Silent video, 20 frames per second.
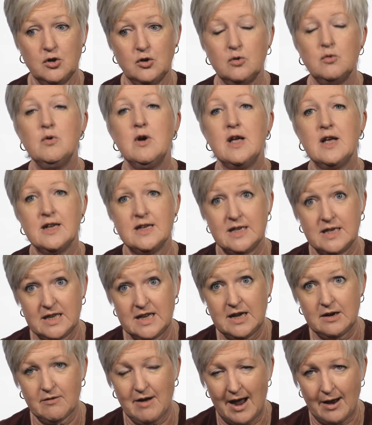to
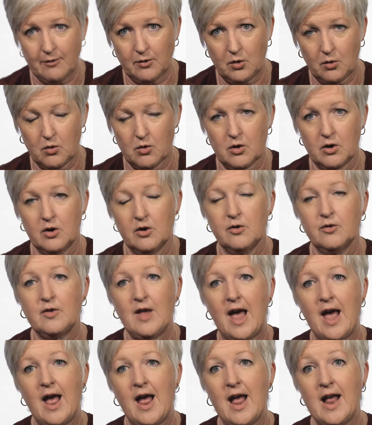see around corners
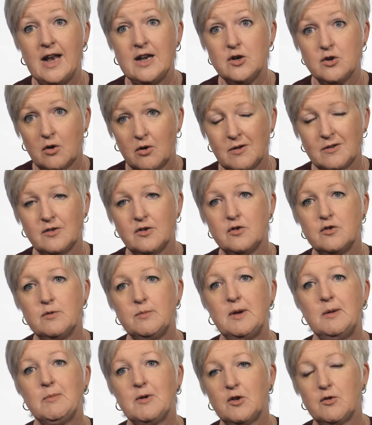and also to
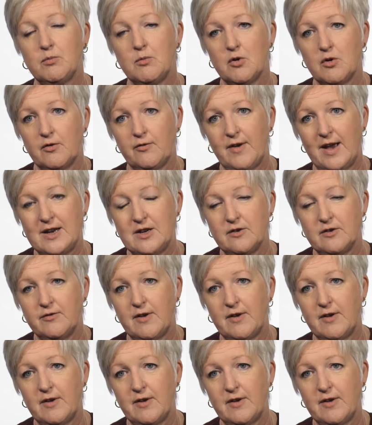be much more effective